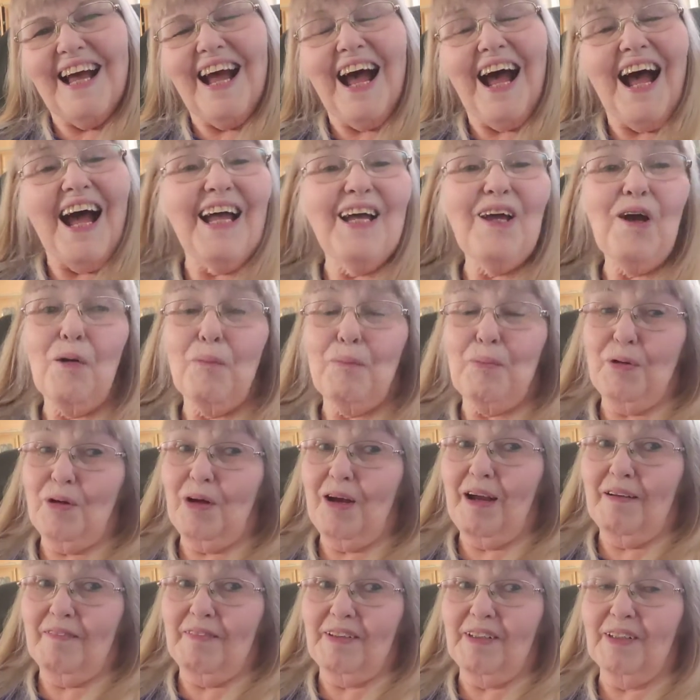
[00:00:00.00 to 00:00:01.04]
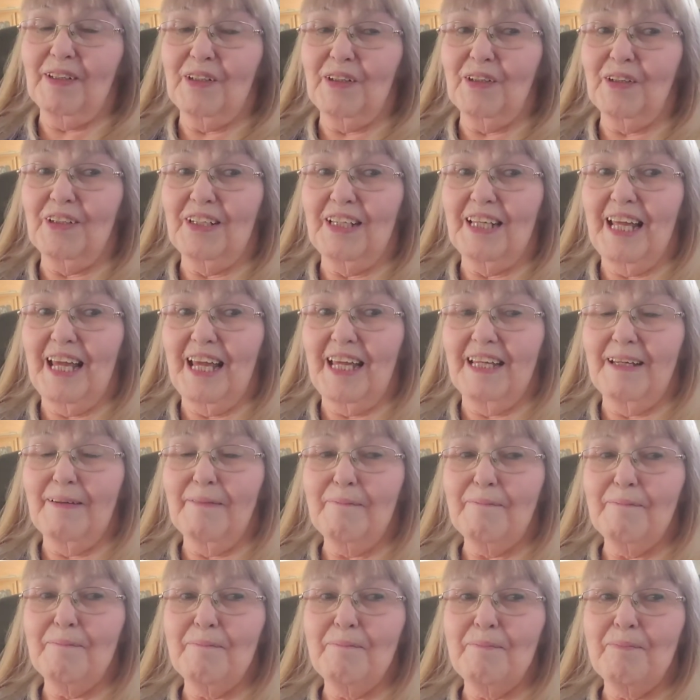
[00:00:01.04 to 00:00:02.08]
I hope you're having a good day.
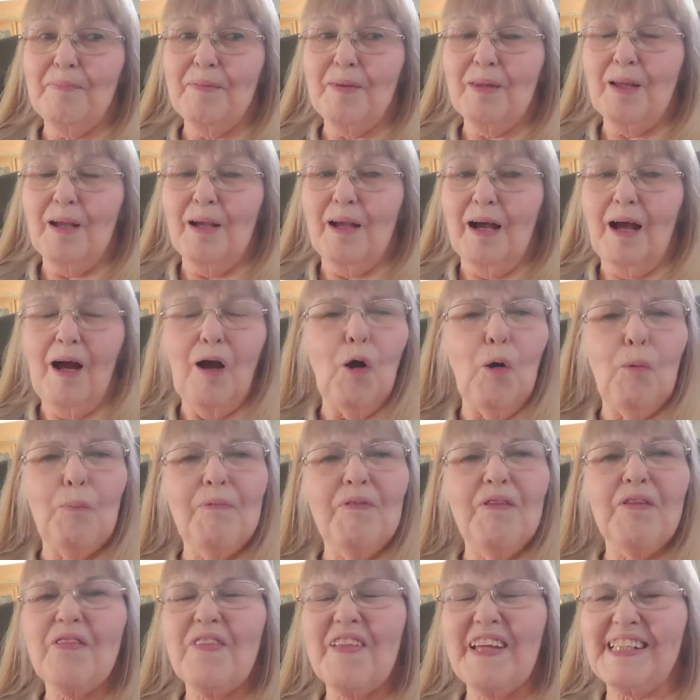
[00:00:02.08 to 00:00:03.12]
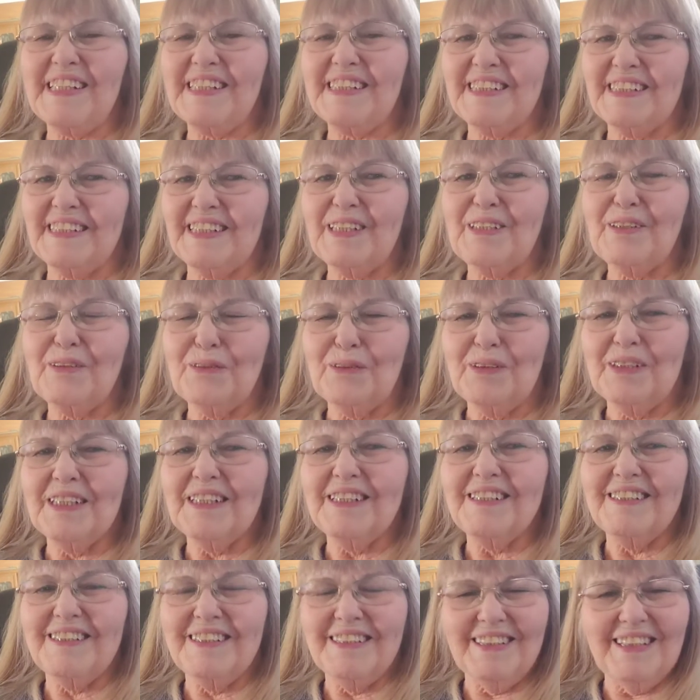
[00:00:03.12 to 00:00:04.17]
I hope the things that you
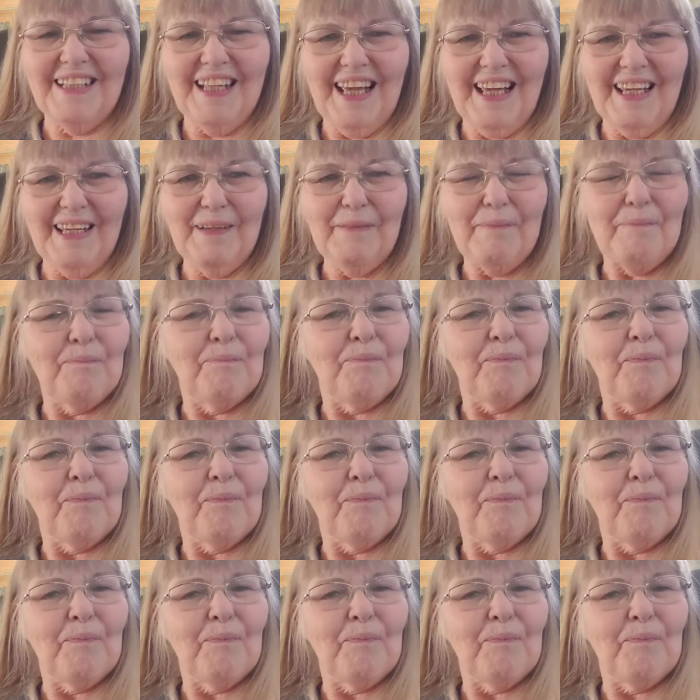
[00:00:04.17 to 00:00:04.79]
did today